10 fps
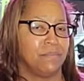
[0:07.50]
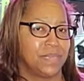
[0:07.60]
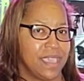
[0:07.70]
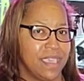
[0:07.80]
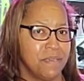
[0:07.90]

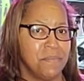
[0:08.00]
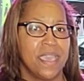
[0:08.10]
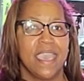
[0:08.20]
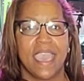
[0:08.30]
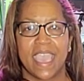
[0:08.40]
I'm Kim,
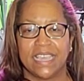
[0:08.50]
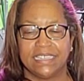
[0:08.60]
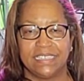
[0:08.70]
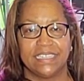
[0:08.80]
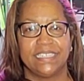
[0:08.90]

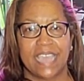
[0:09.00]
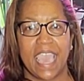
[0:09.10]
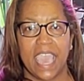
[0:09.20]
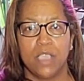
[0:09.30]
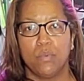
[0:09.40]
and
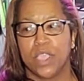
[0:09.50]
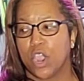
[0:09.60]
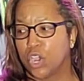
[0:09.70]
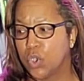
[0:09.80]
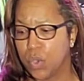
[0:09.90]
today
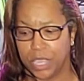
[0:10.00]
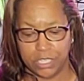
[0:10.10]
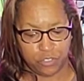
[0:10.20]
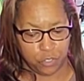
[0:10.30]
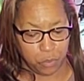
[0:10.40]
we are
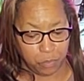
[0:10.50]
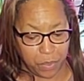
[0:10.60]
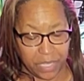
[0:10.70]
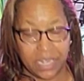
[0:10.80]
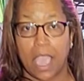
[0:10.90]
going to
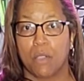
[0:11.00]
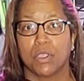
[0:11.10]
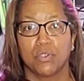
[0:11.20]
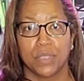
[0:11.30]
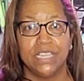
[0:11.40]
put
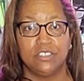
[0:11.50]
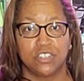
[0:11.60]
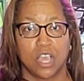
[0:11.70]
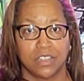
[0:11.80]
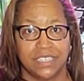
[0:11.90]
our
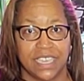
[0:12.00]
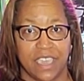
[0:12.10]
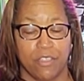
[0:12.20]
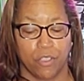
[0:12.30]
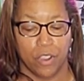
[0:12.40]
GreenStalk
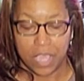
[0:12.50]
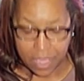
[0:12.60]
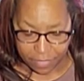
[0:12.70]
together.